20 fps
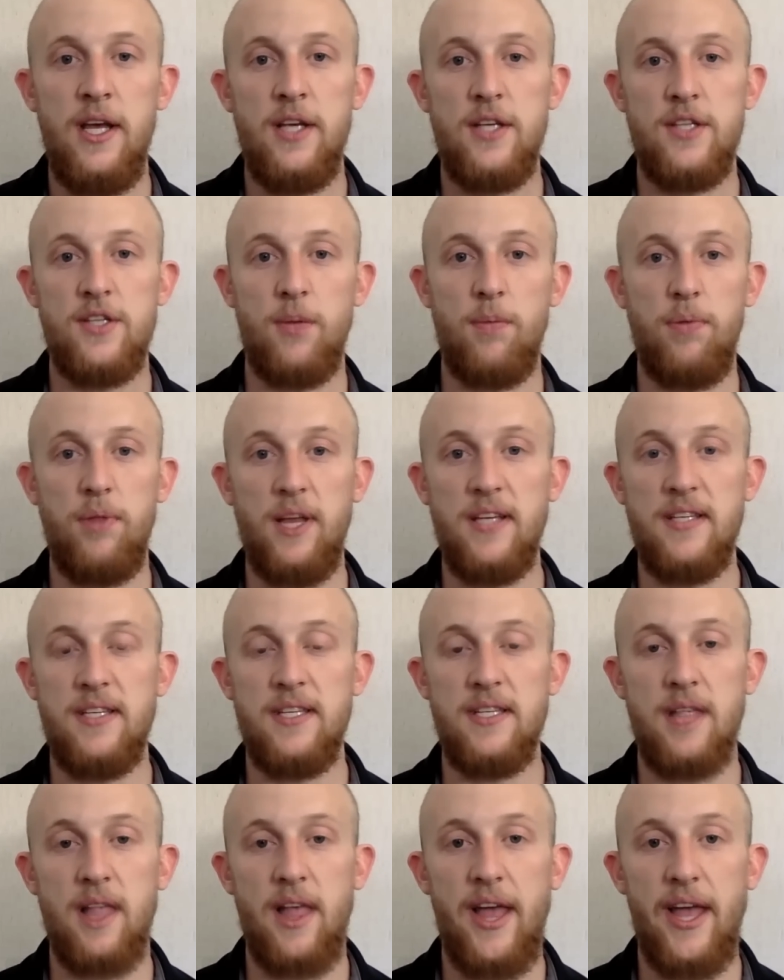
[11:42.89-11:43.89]
So
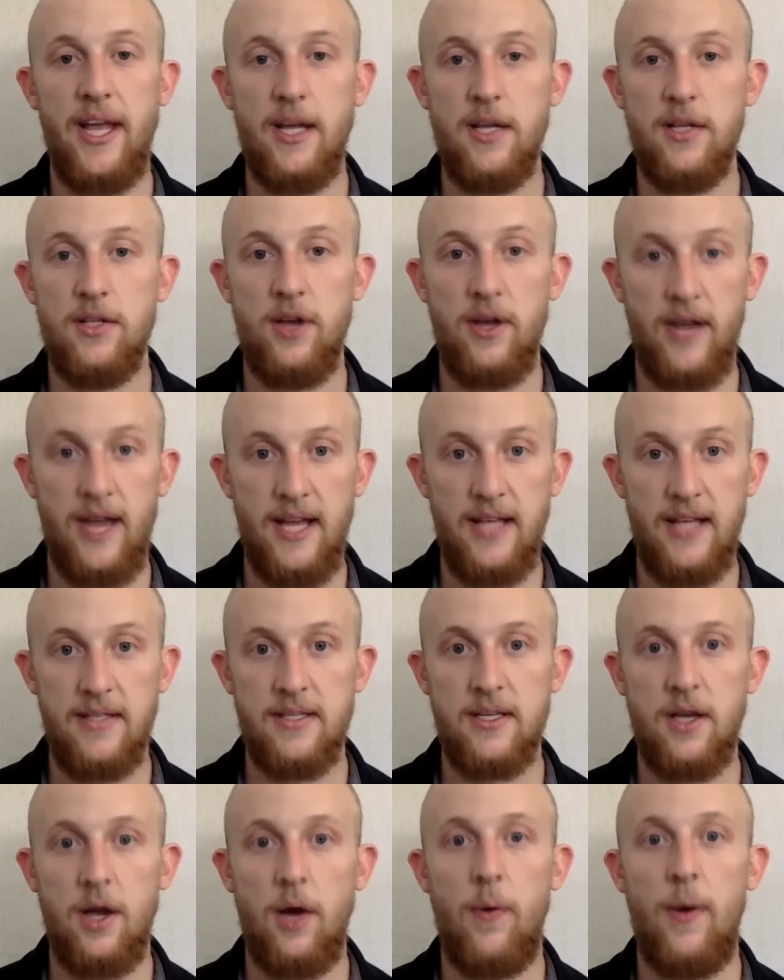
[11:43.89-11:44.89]
places like
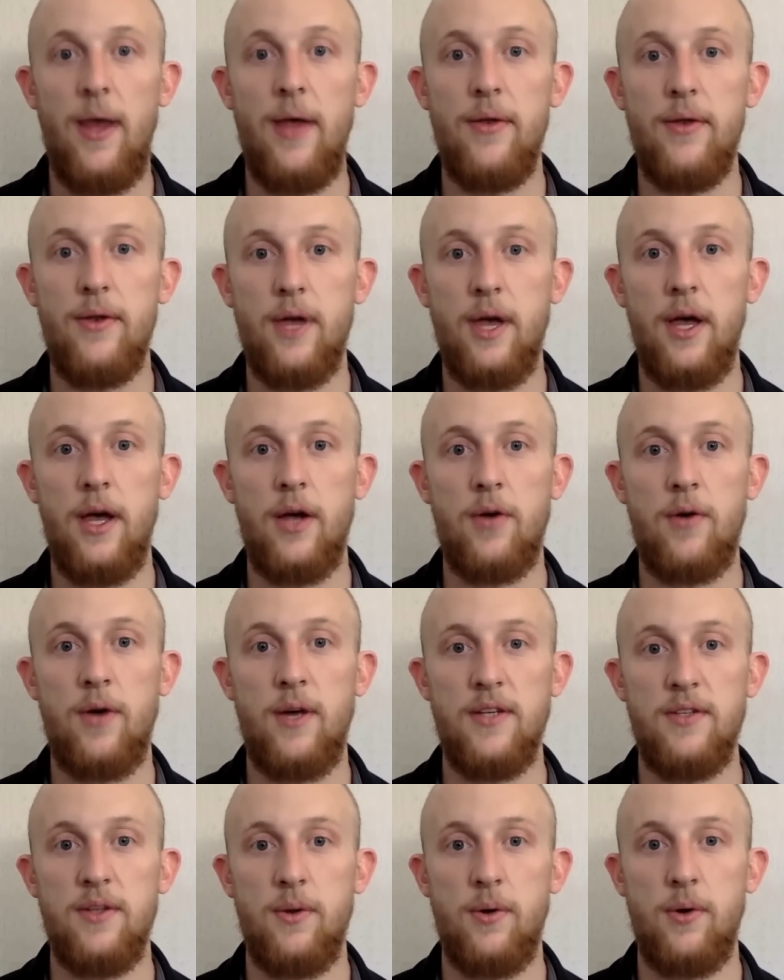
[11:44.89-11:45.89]
Donetsk around
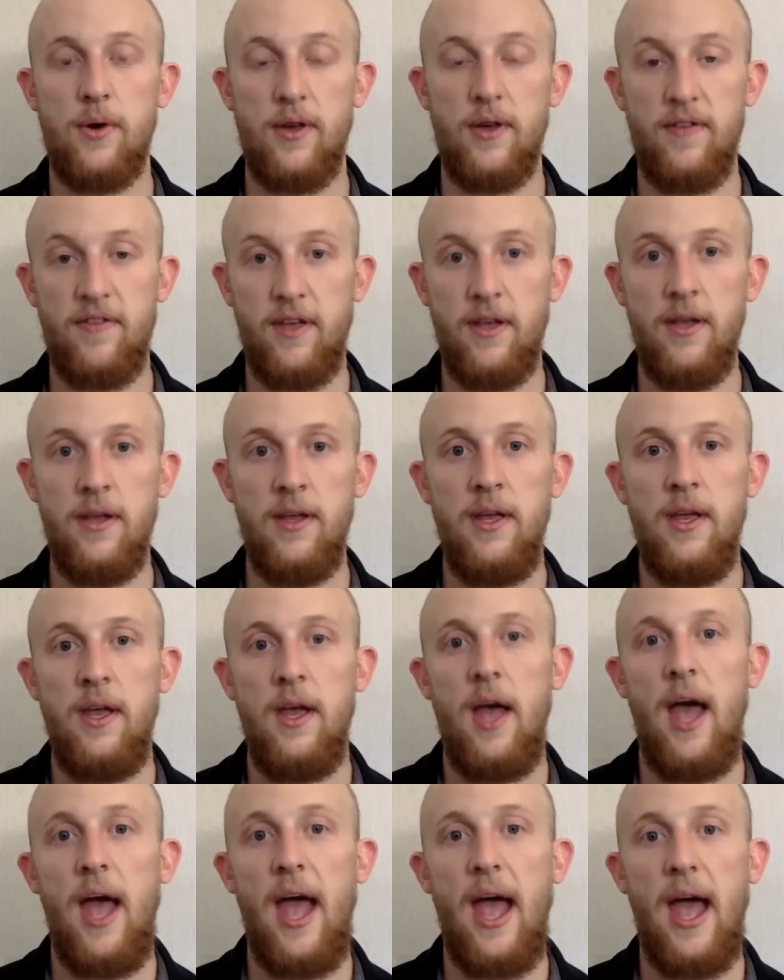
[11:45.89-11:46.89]
Krasnohorivka
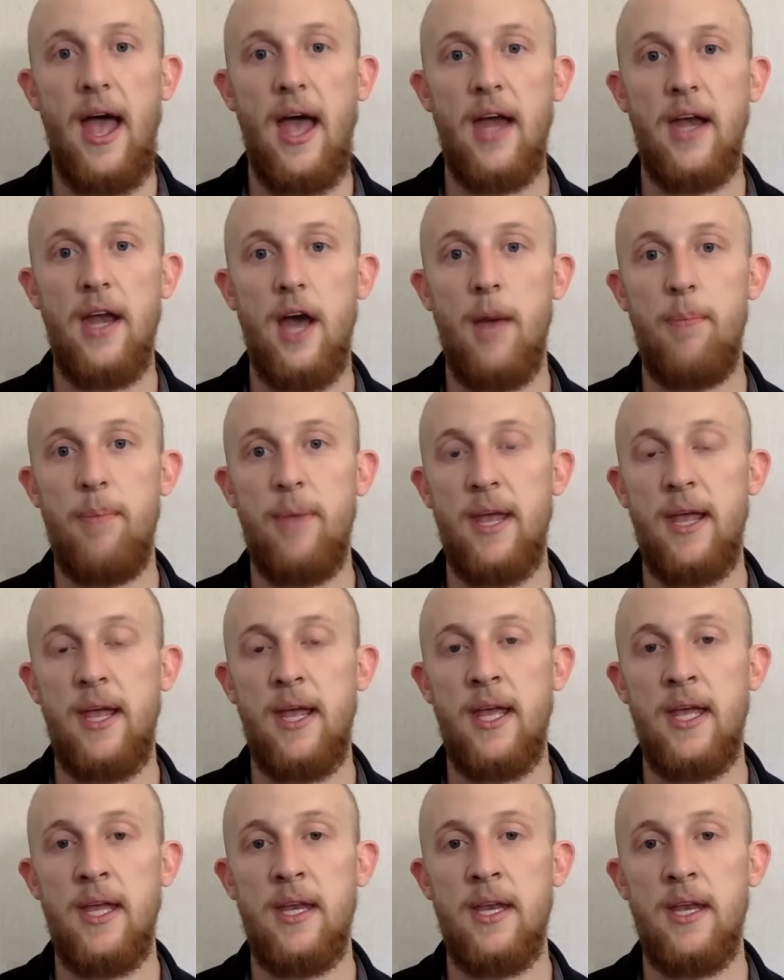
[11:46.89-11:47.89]
and up
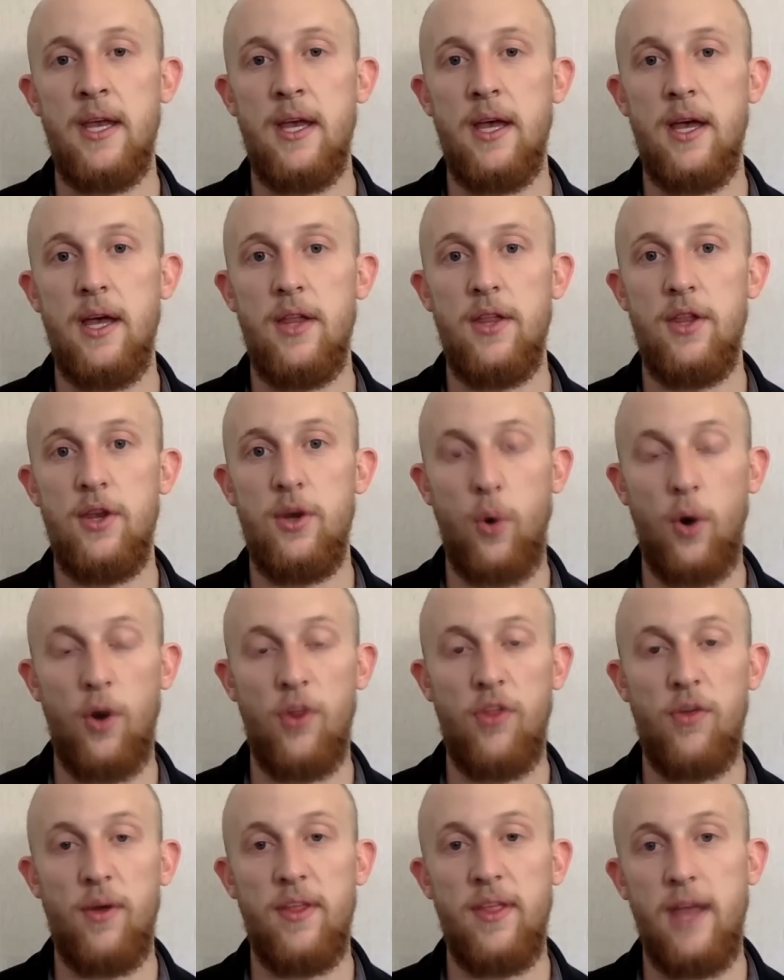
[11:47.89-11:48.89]
in the
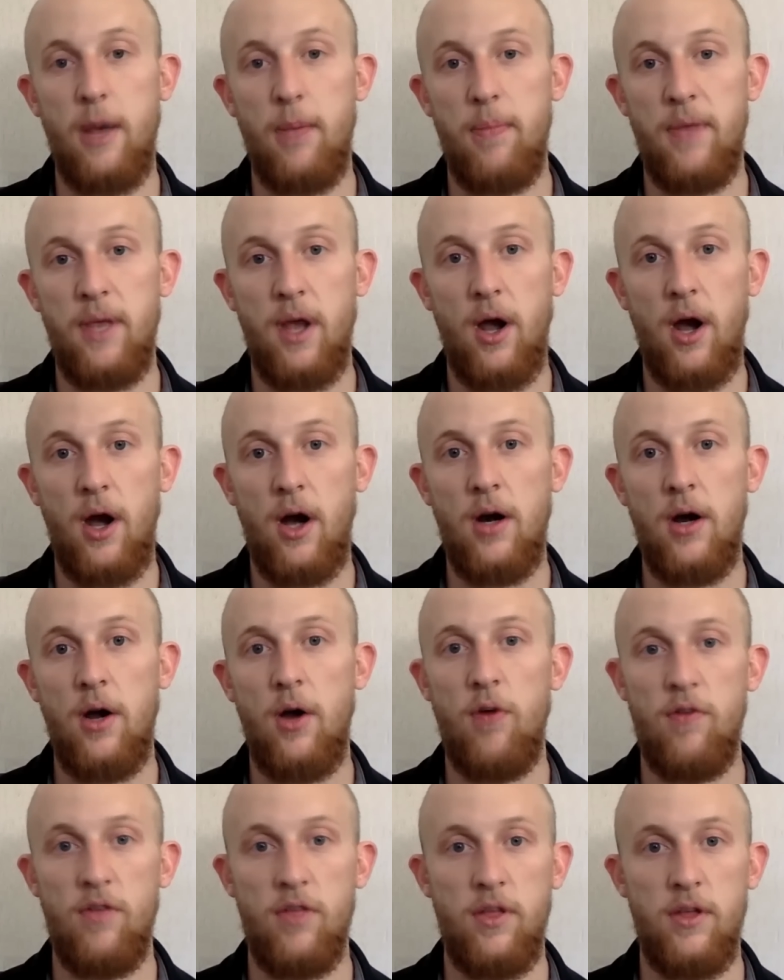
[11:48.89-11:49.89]
north around the LPR
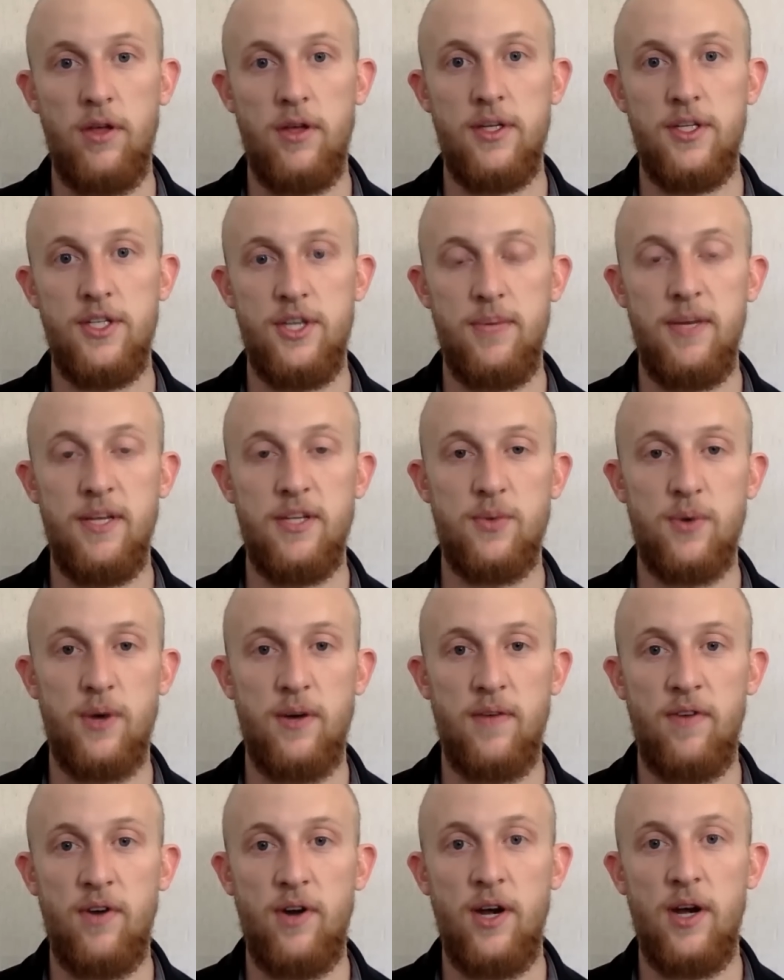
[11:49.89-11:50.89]
over the Zhibyets
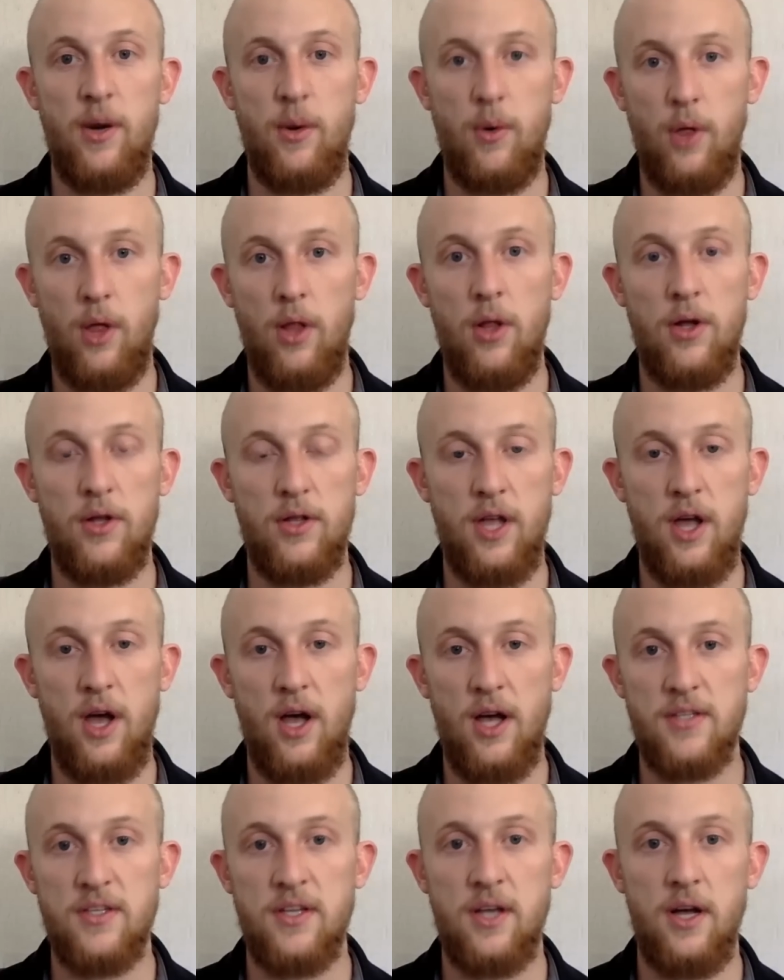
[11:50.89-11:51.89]
River and along the
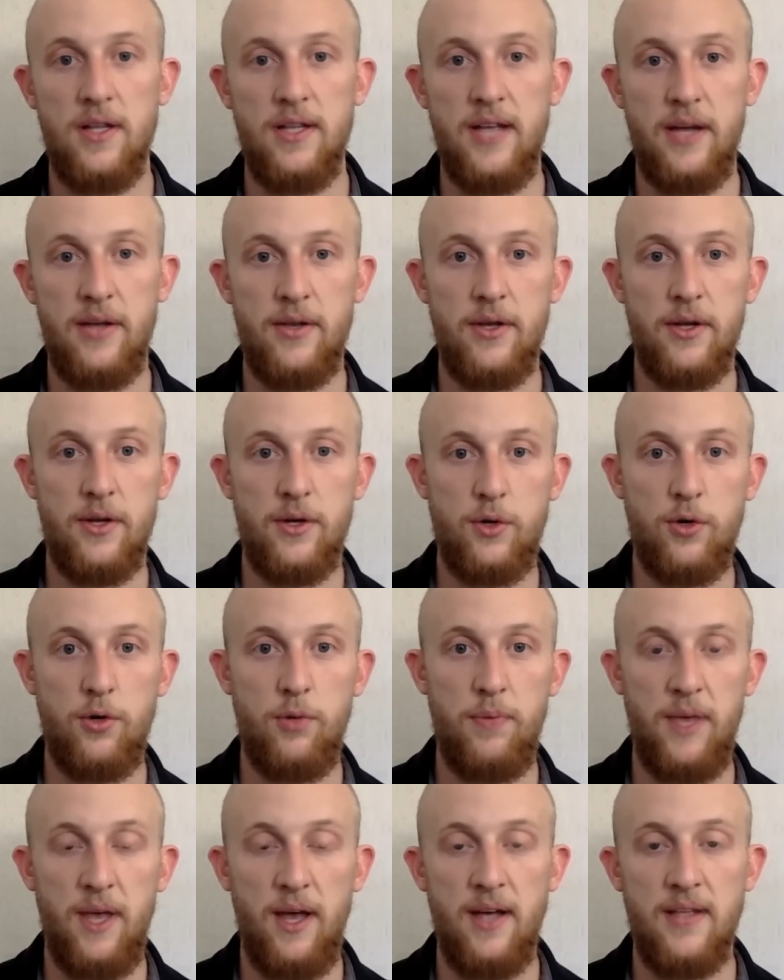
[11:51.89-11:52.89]
Oskal down to
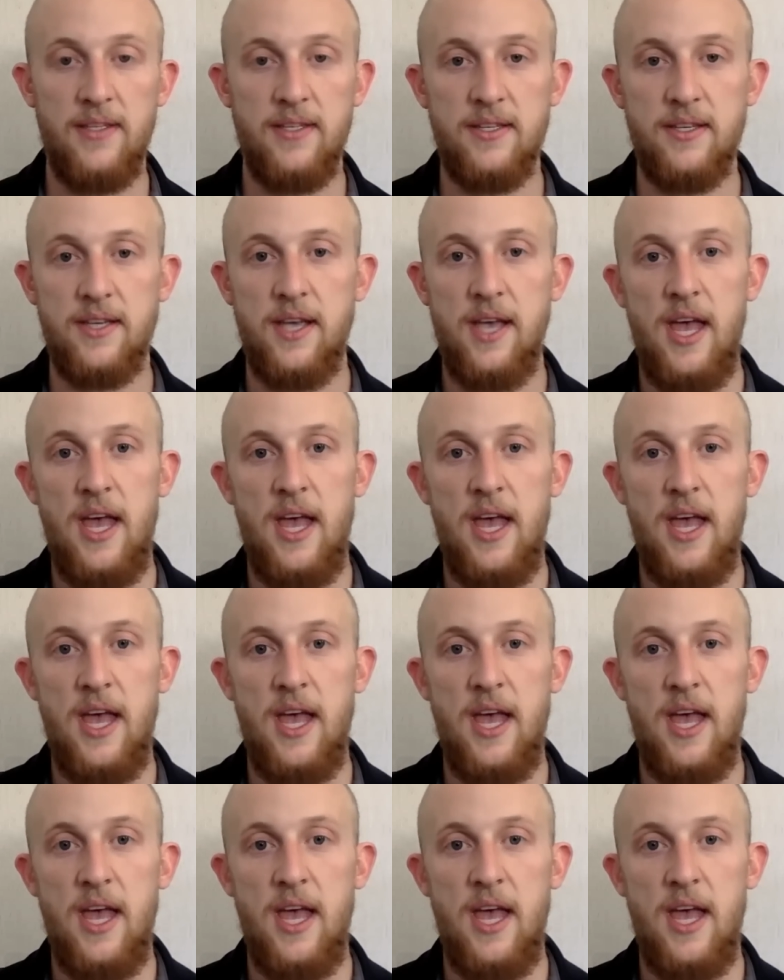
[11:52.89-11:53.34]
Kupiansk,